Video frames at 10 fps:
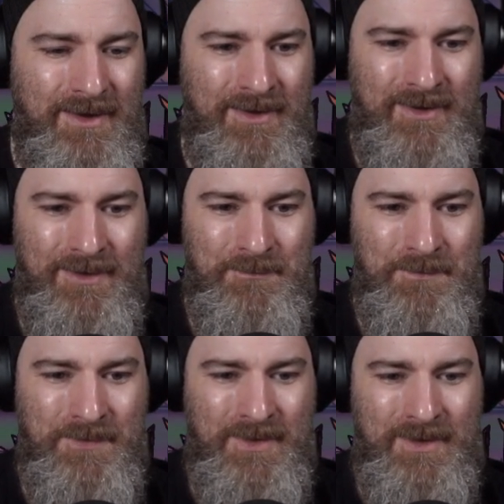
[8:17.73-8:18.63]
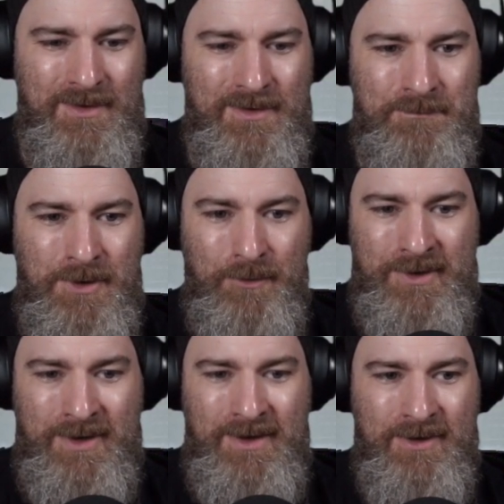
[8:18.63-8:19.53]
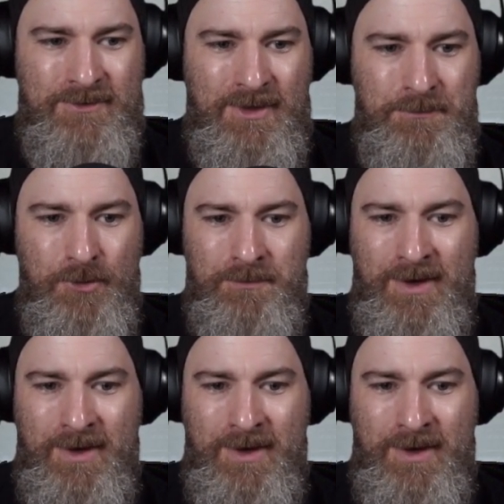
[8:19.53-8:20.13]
But we can now teleport